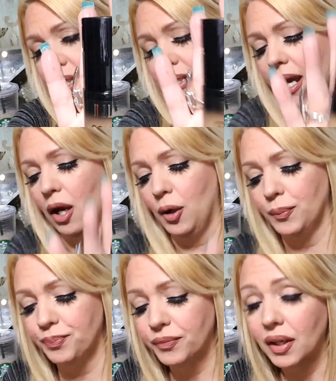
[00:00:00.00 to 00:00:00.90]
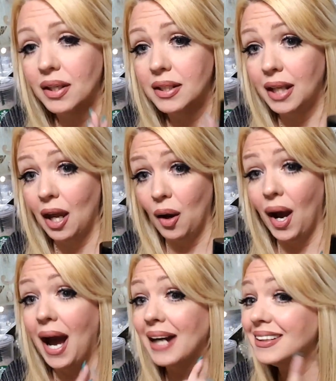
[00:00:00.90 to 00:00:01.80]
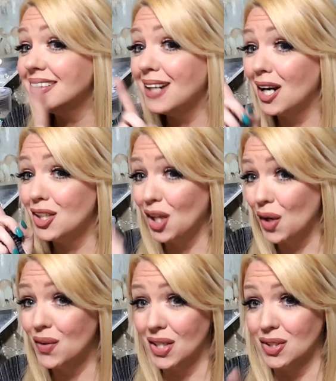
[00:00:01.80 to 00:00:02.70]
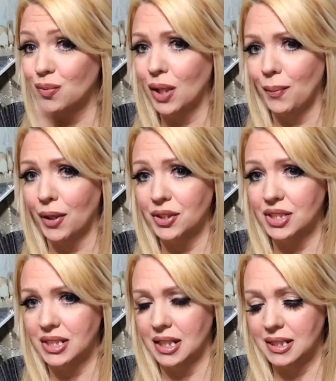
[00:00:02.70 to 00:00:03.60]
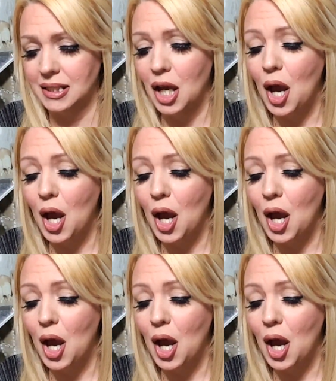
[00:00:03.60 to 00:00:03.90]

this out. Now, I did not know this when I purchased this,